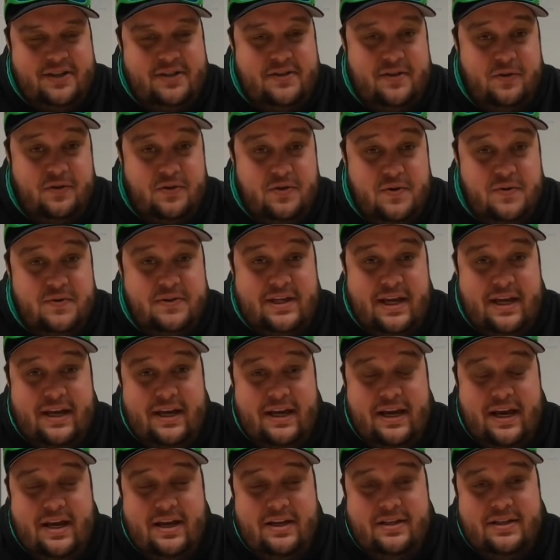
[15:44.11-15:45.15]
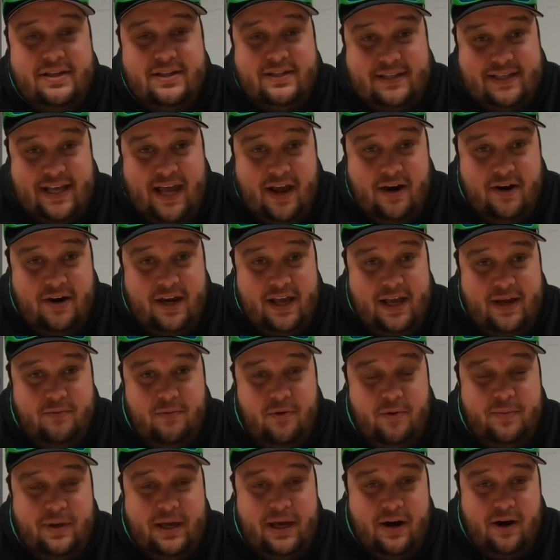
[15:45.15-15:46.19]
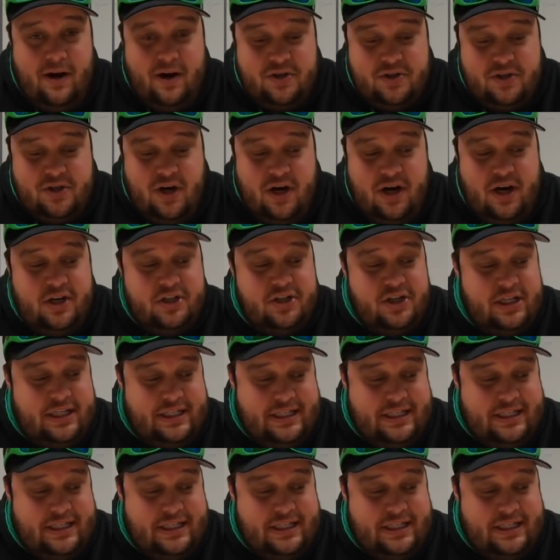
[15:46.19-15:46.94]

So Tuesday to Saturday we'll be at Oshkosh.